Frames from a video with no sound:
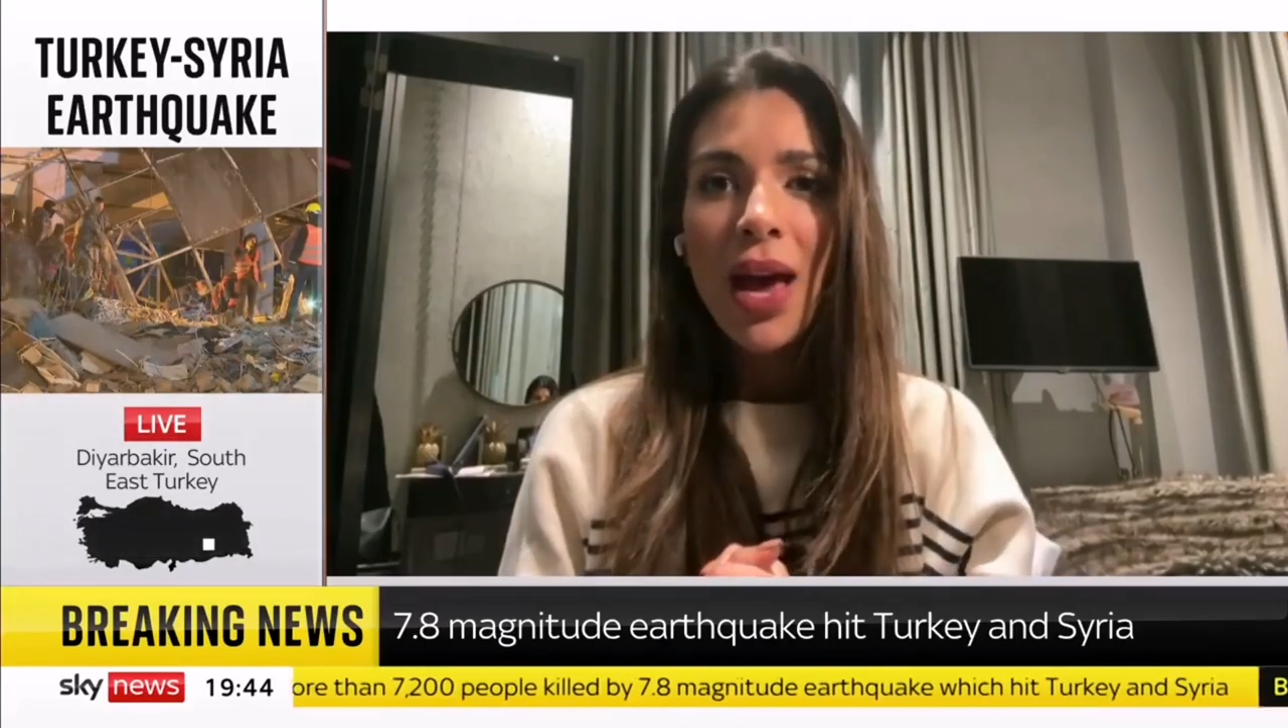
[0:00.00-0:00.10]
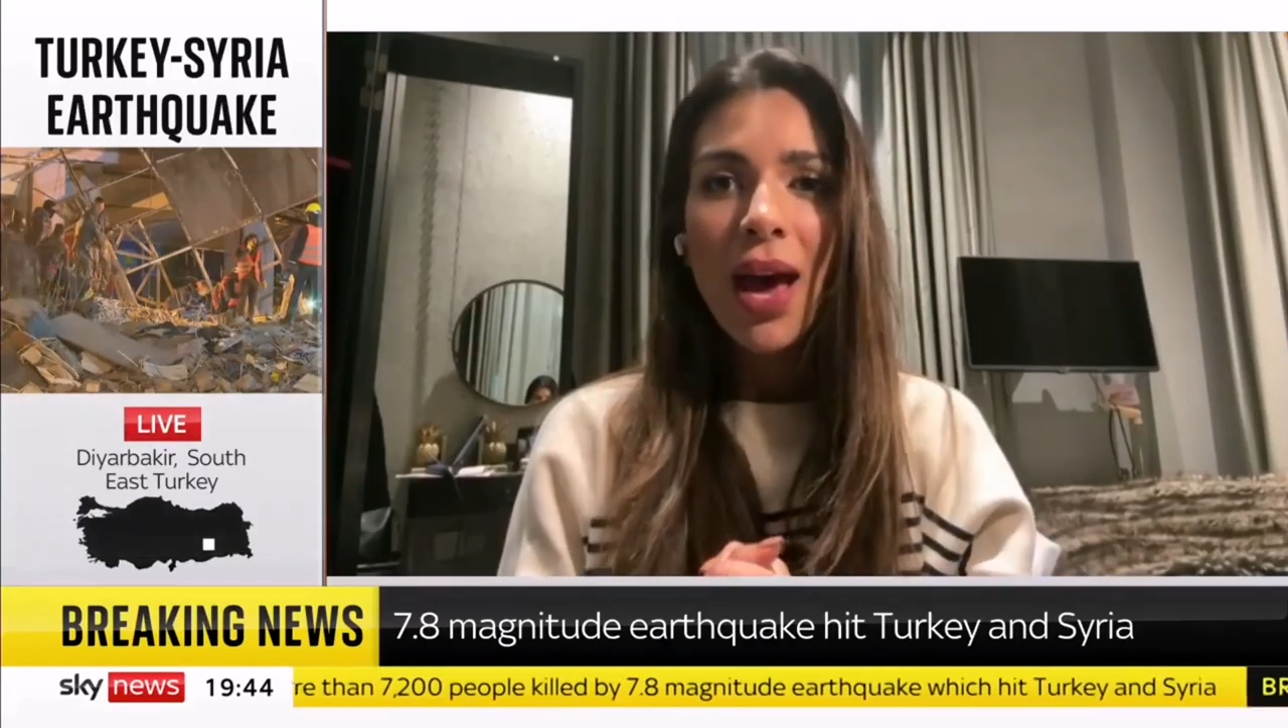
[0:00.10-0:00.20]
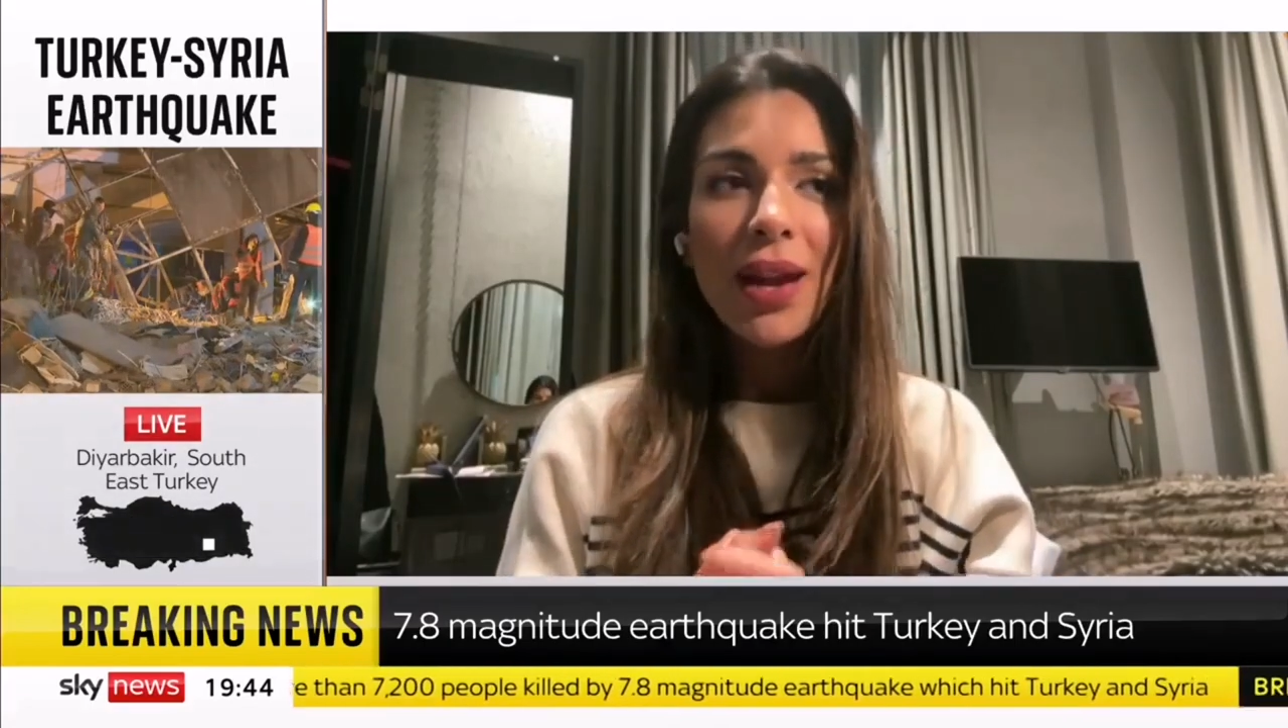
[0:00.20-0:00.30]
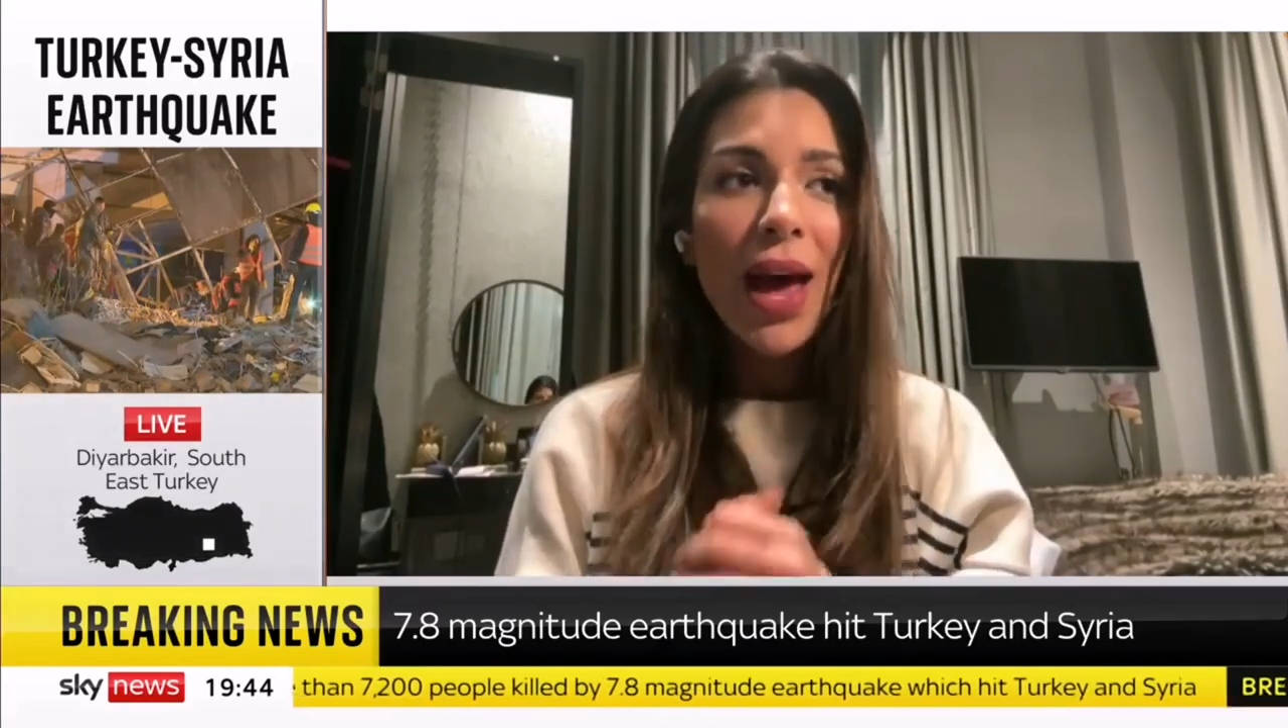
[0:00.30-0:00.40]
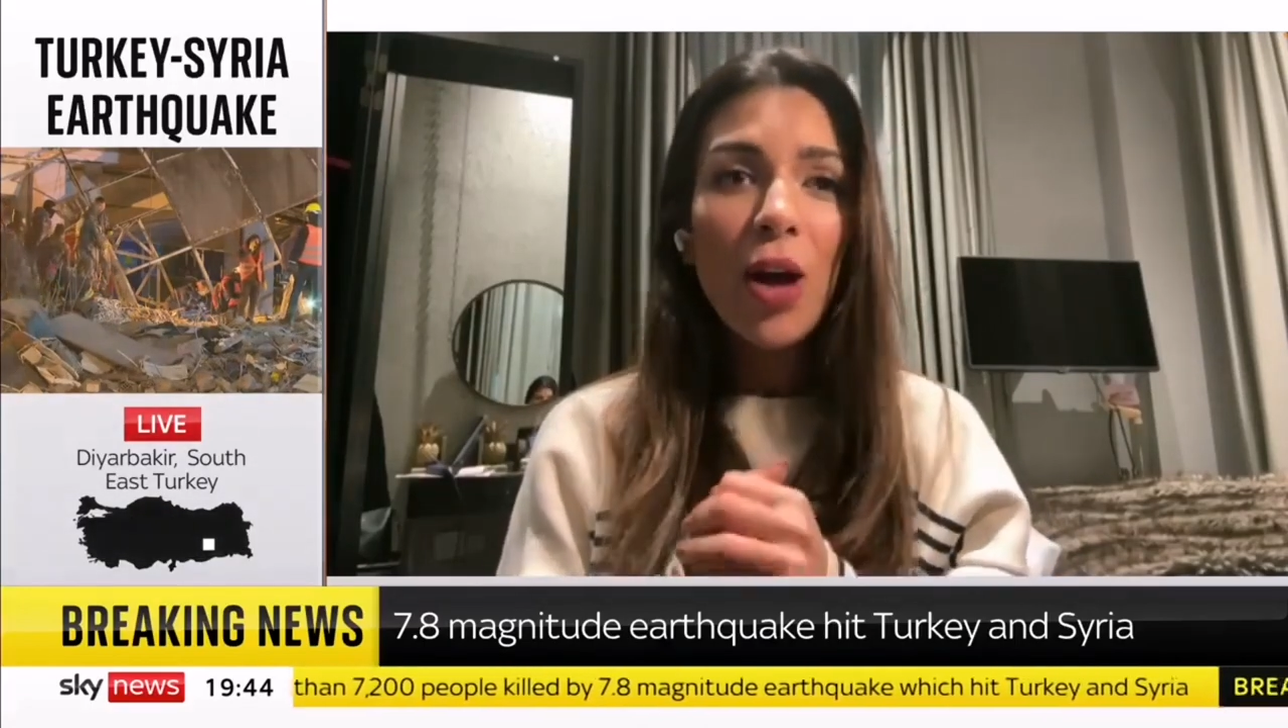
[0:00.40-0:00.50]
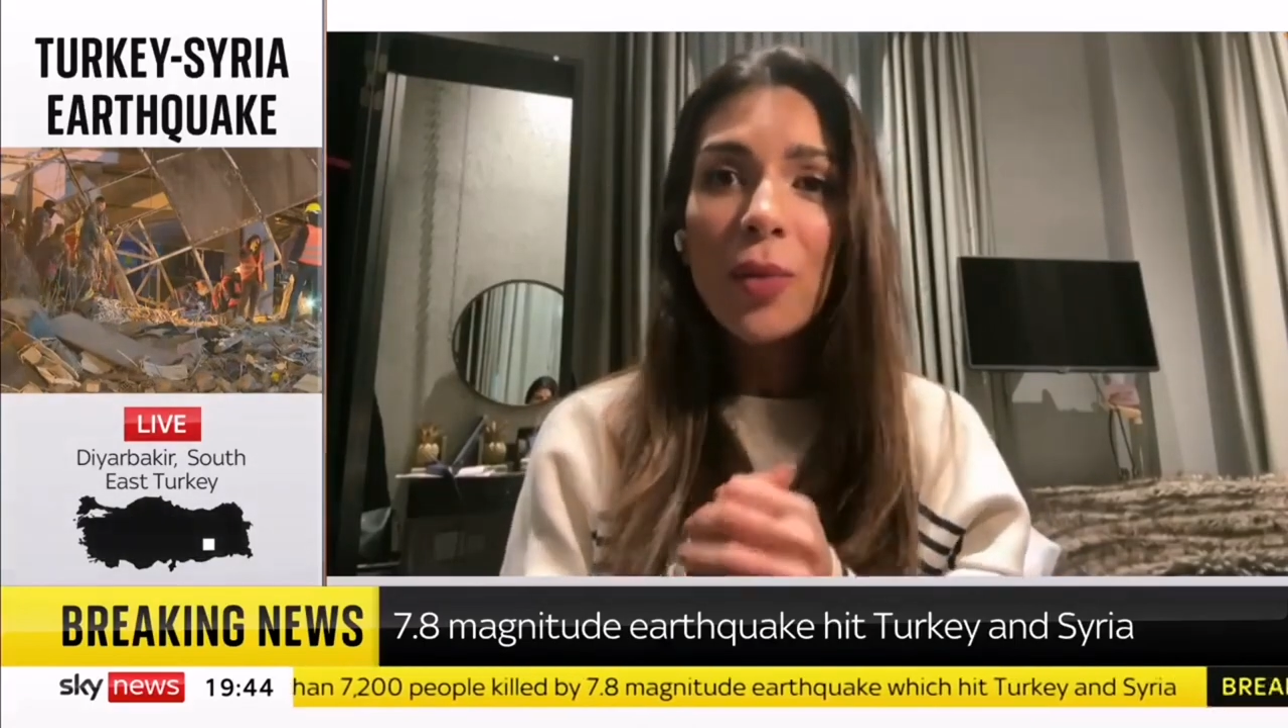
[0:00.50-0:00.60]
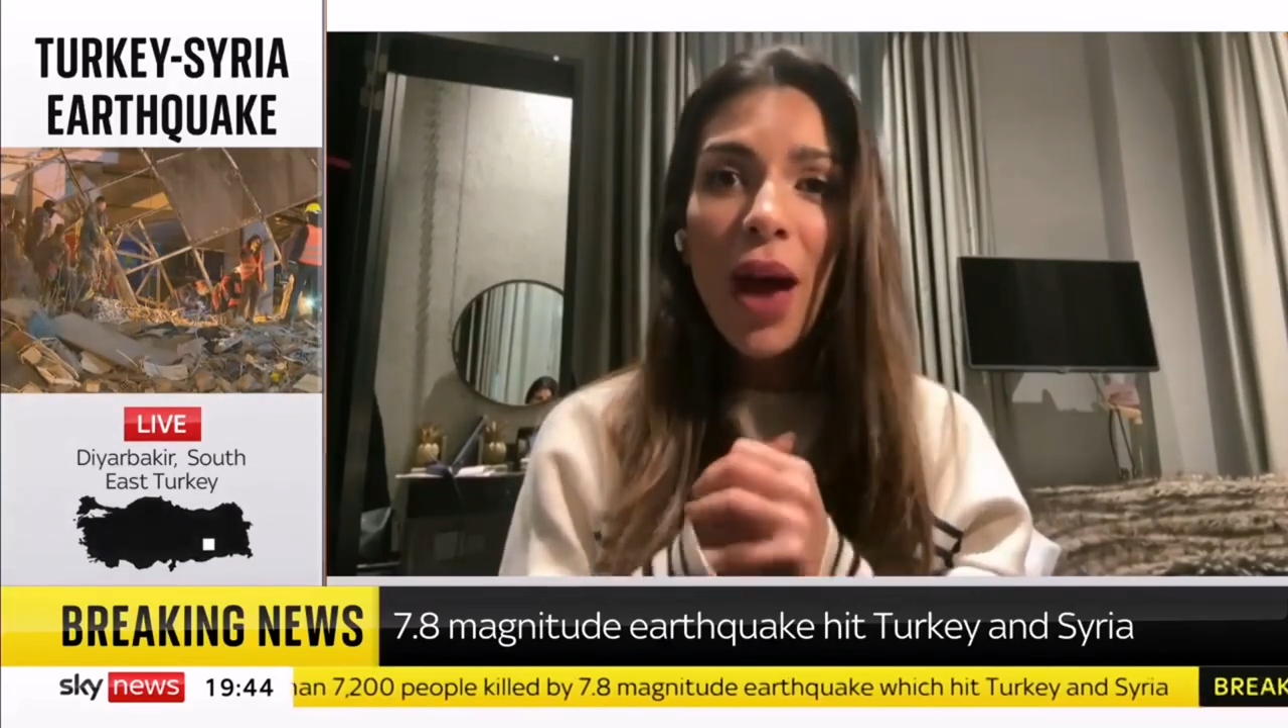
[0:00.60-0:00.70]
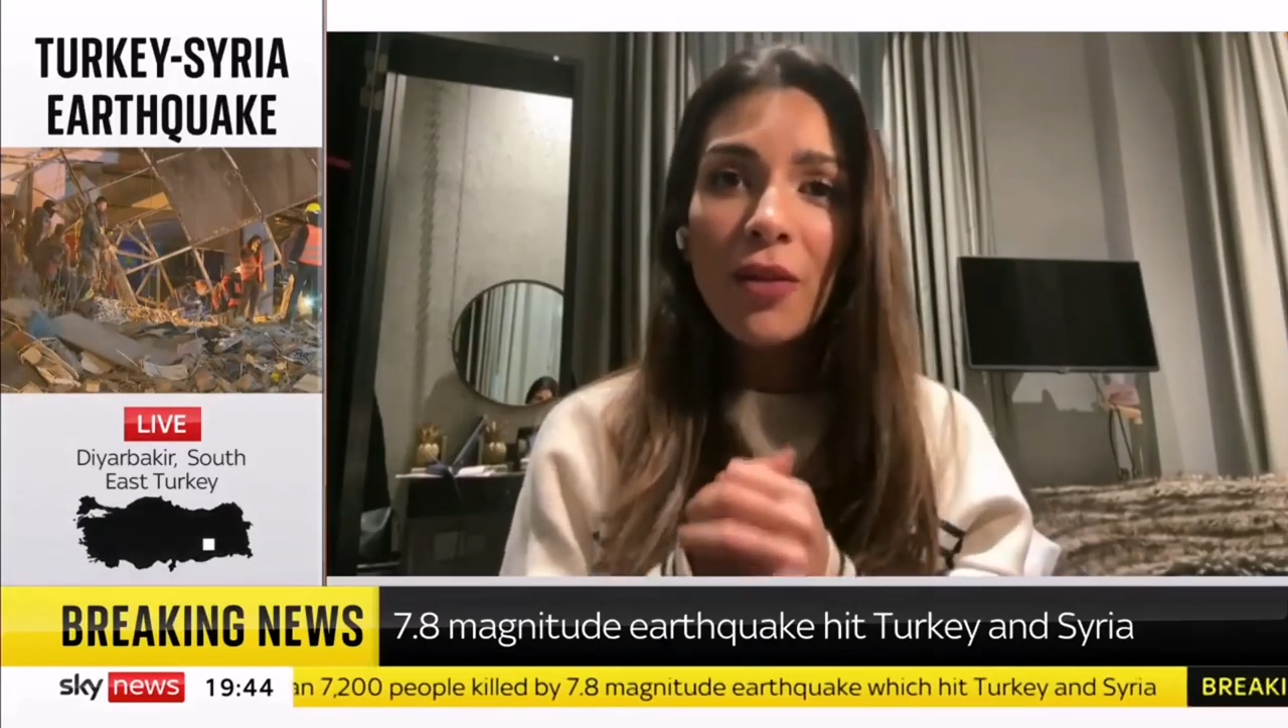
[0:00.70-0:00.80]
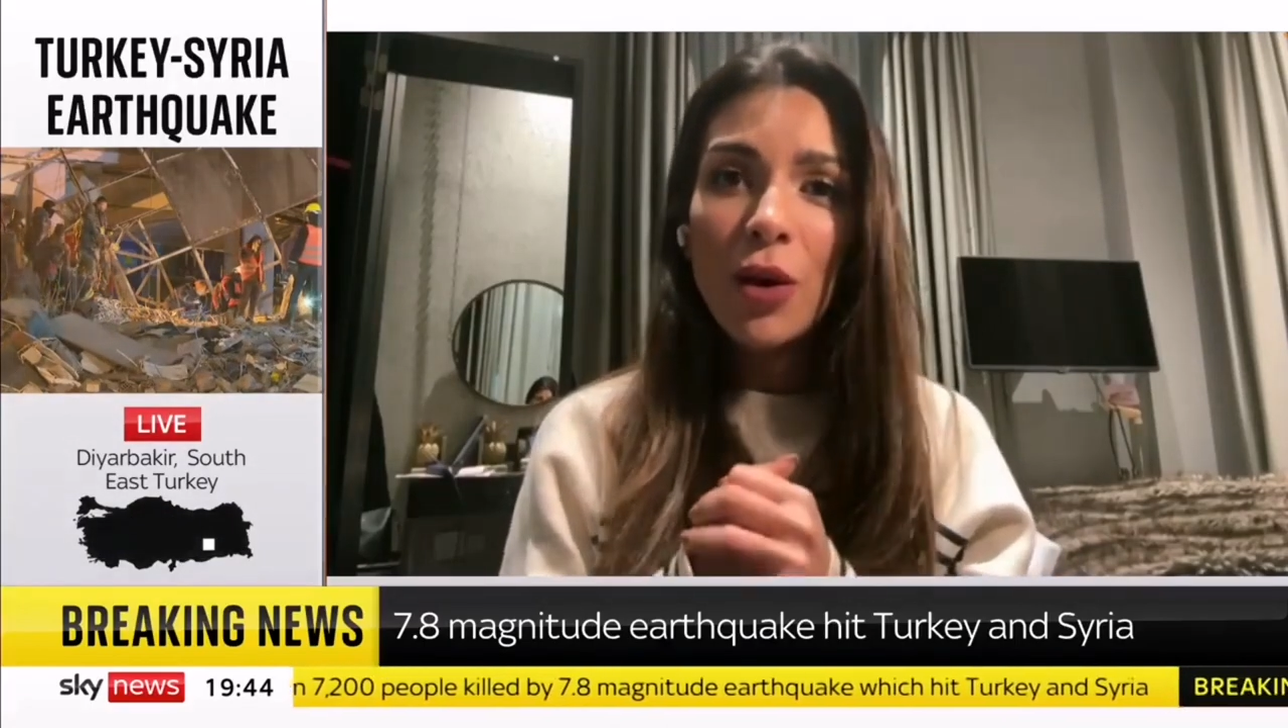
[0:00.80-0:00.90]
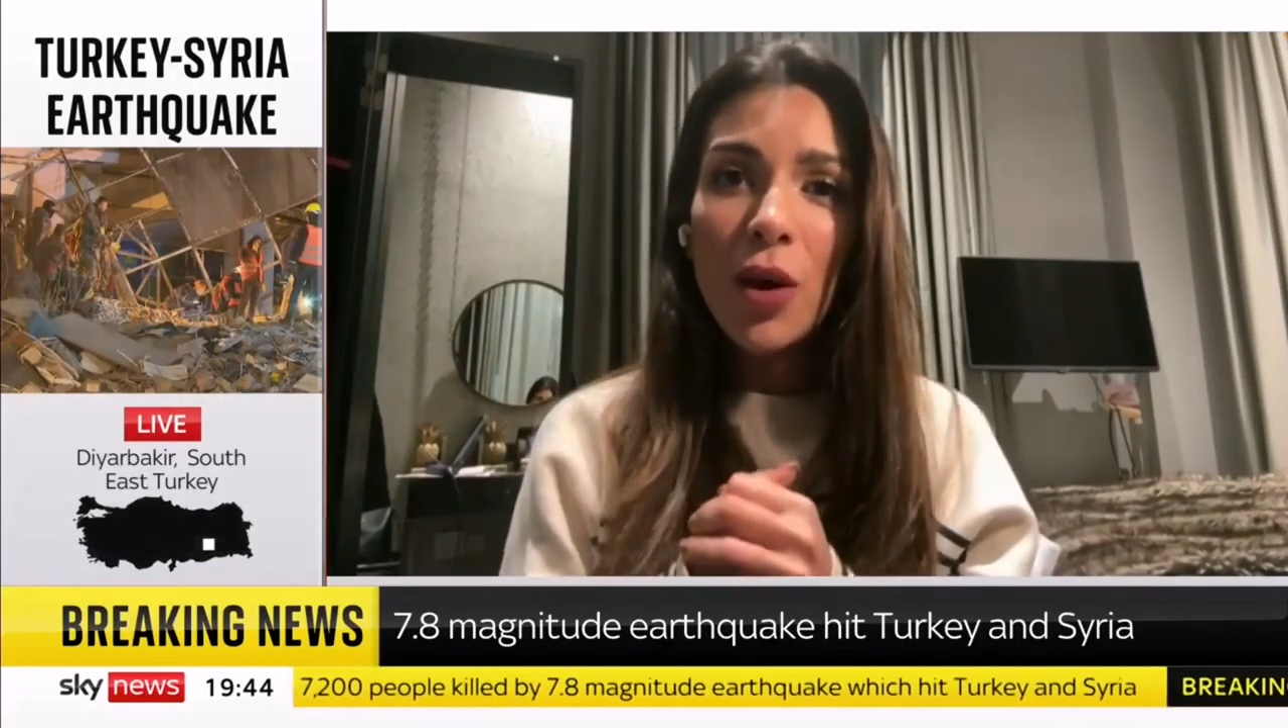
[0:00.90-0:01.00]
help
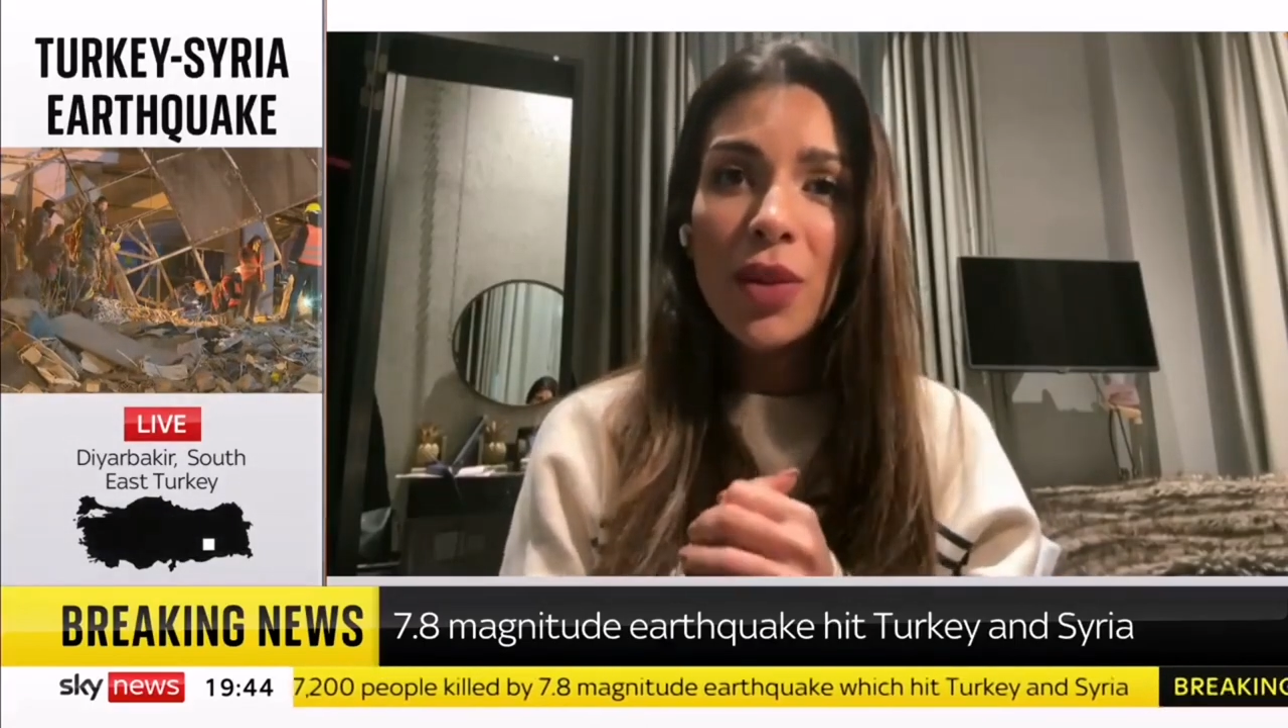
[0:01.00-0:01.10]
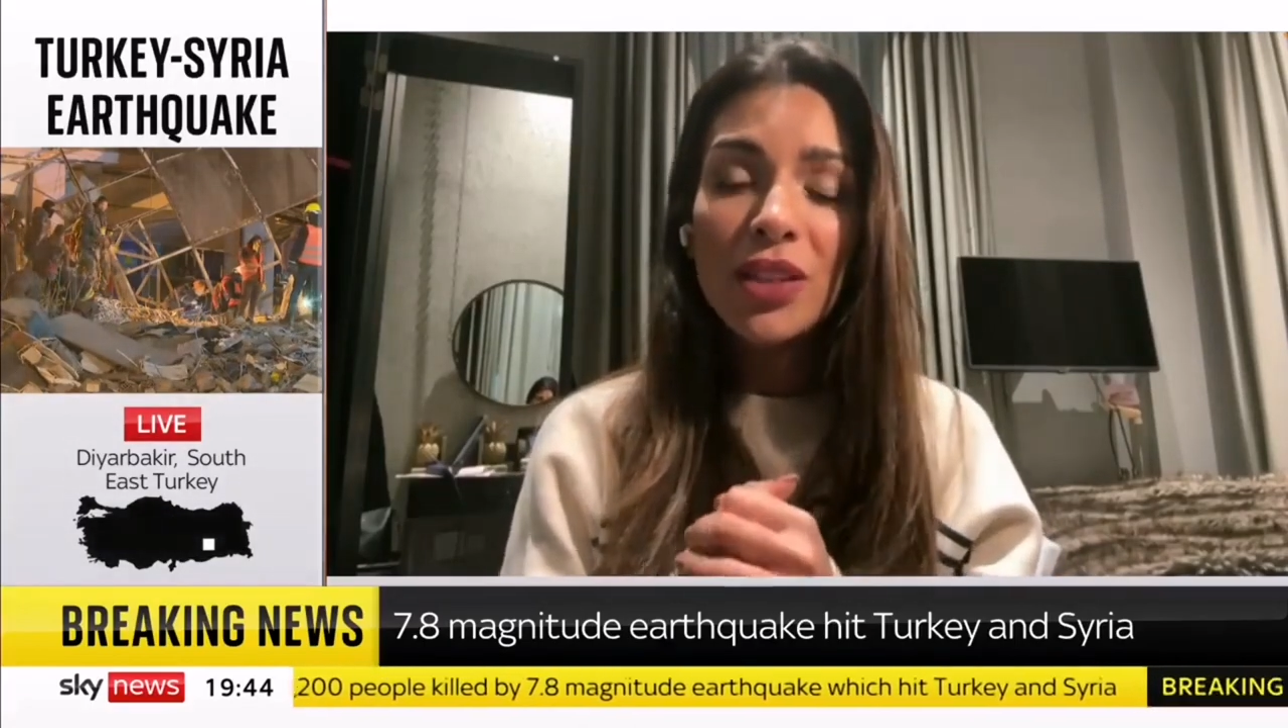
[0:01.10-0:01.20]
everyone.